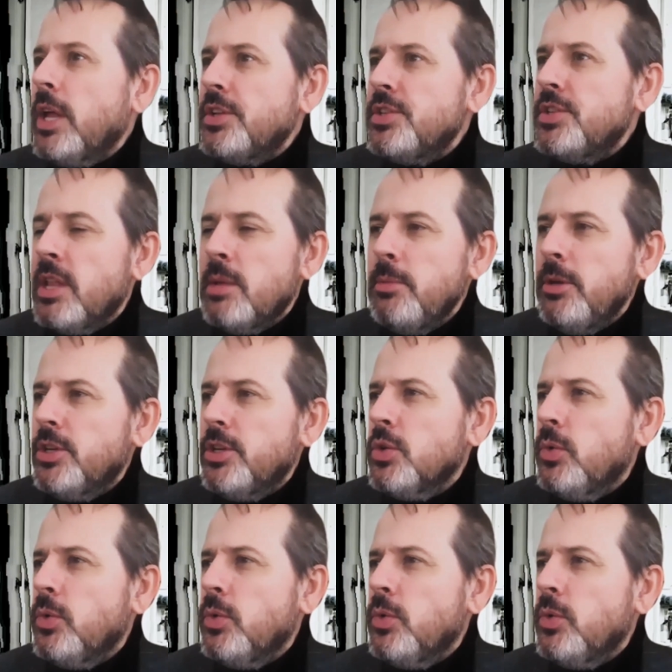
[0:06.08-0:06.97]
So let
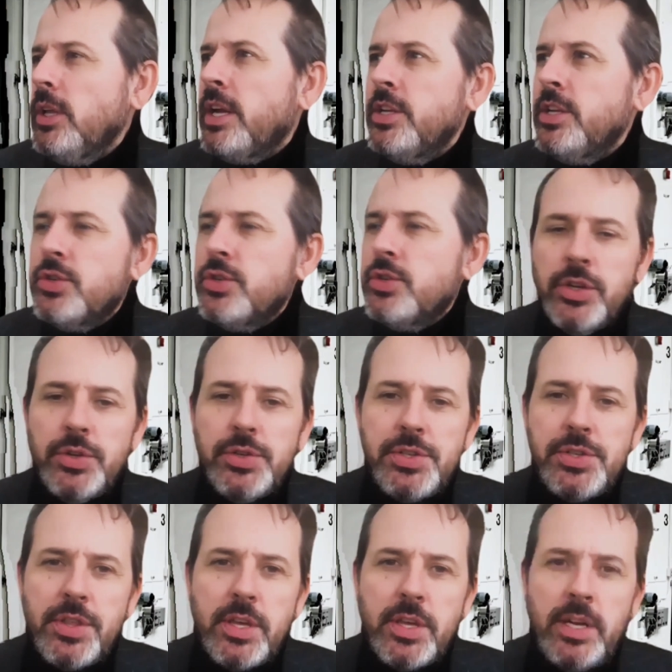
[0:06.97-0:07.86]
me just quickly then
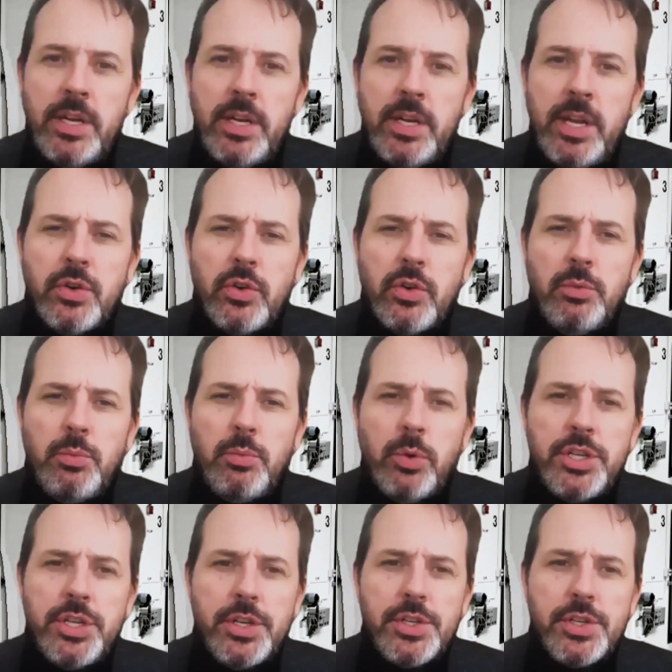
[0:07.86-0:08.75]
introduce the next
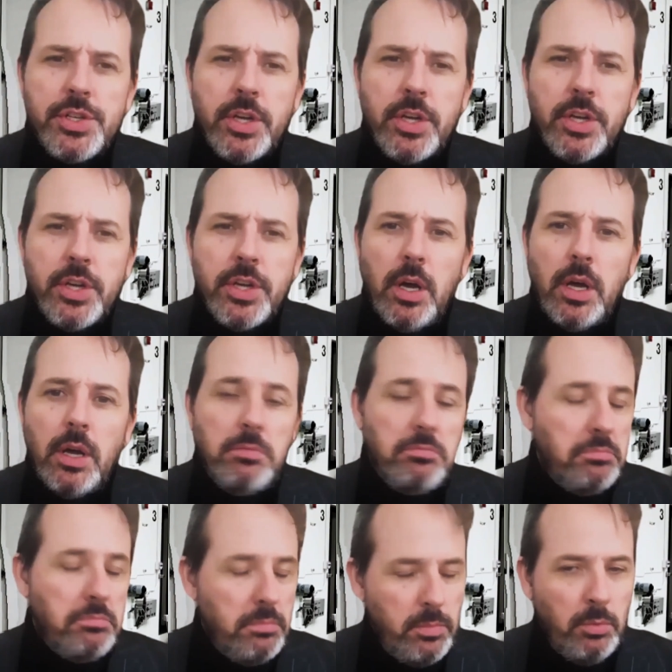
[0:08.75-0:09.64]
group, which is
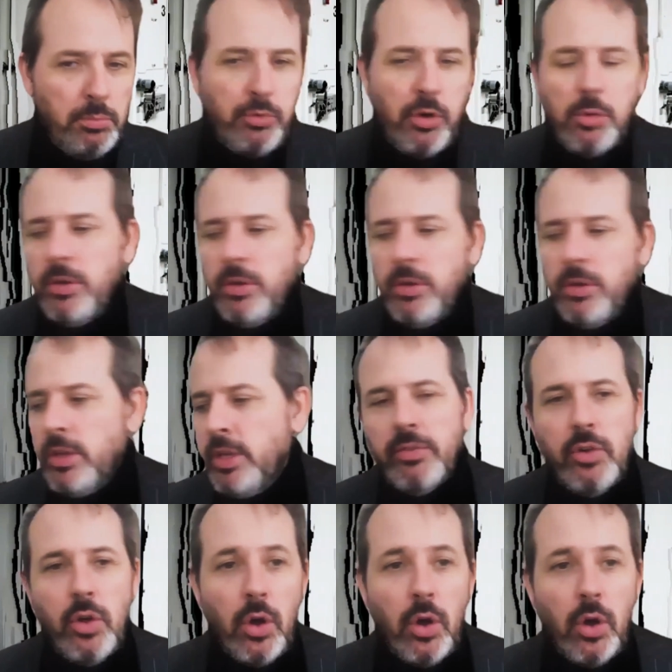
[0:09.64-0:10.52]

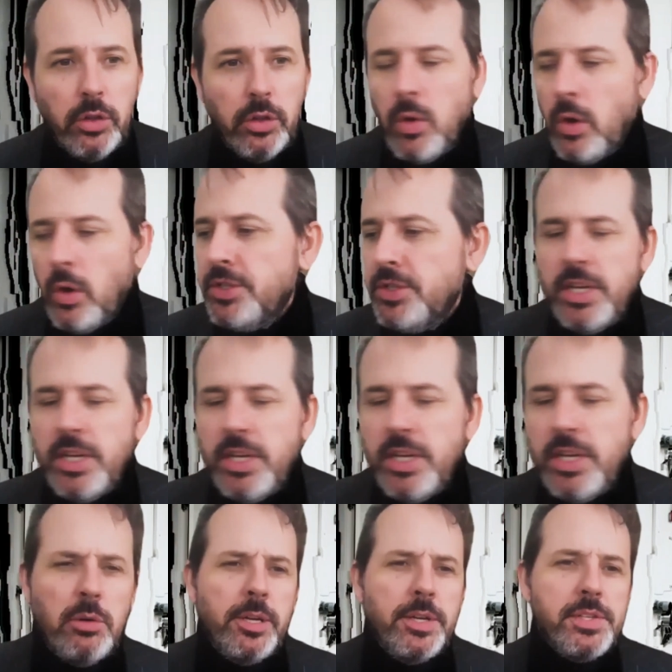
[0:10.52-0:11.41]
appropriately enough called
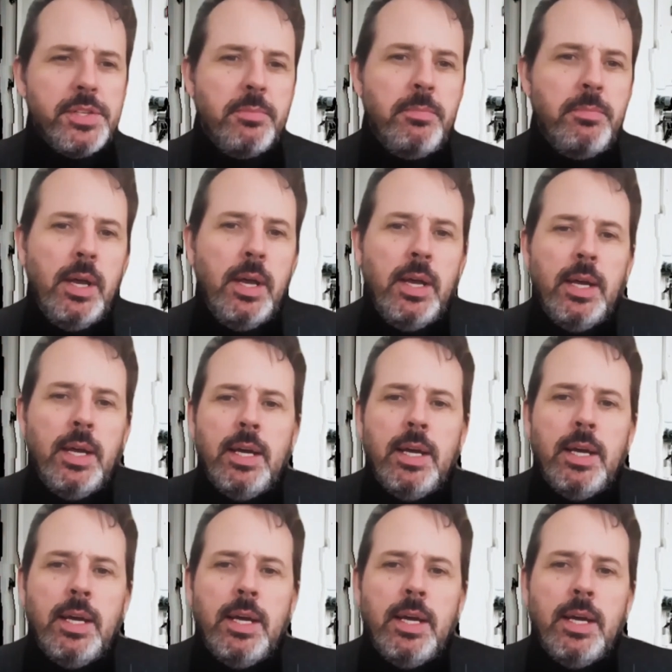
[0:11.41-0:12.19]
Quarantine Urbanism.